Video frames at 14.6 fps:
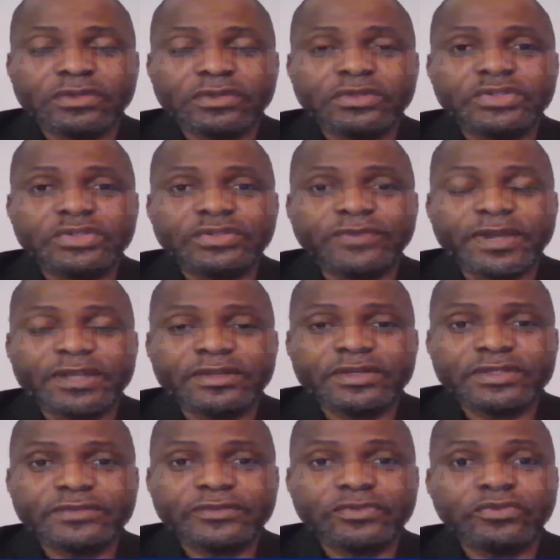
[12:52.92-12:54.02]
on these
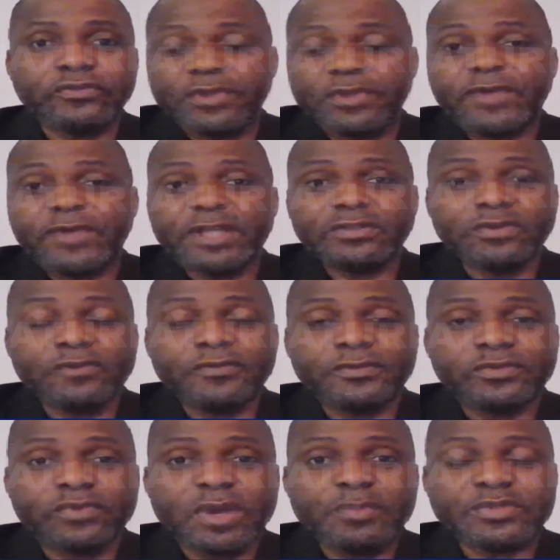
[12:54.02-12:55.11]
refineries, for in fact,
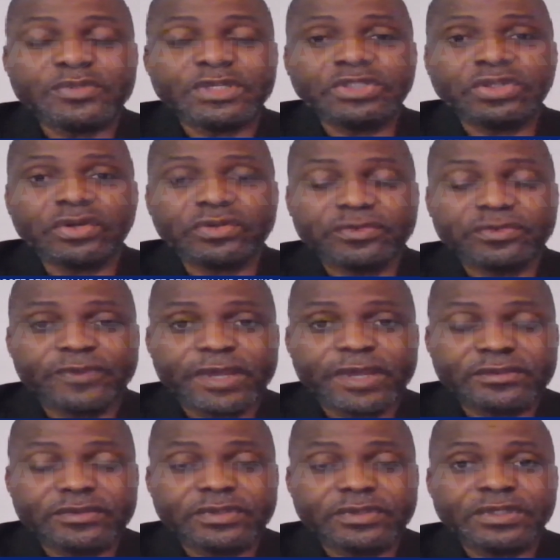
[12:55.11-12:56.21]
51% share of the
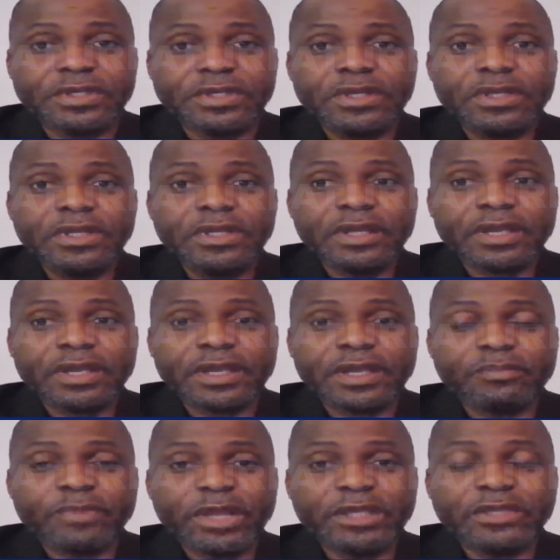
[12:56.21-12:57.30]
refineries
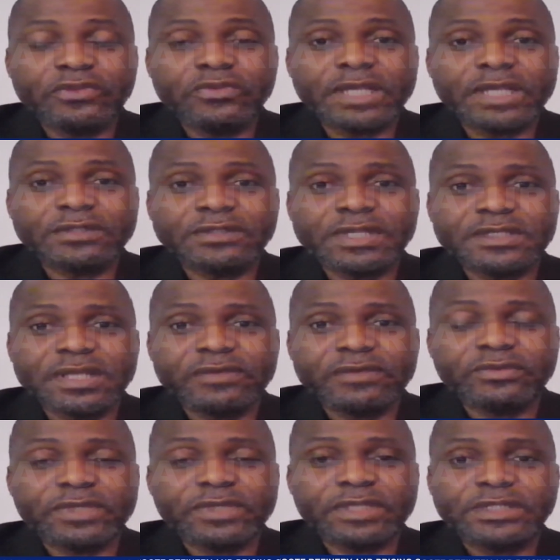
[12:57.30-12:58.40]
back in
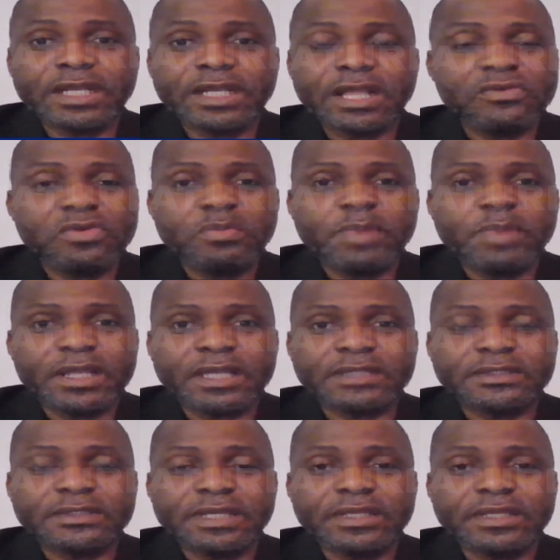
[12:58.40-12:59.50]
2007, that I can go back
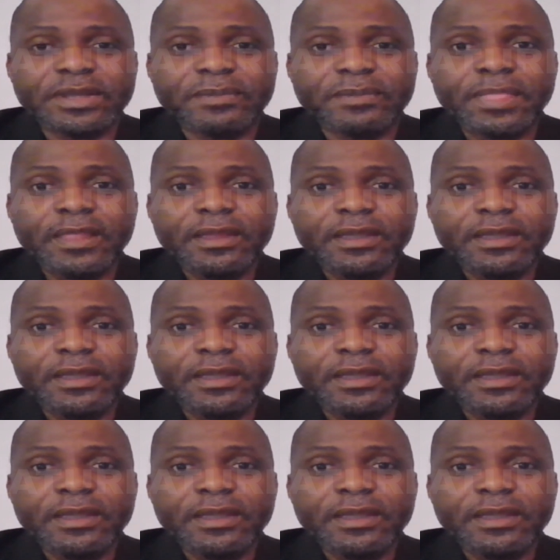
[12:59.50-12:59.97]
and sell them.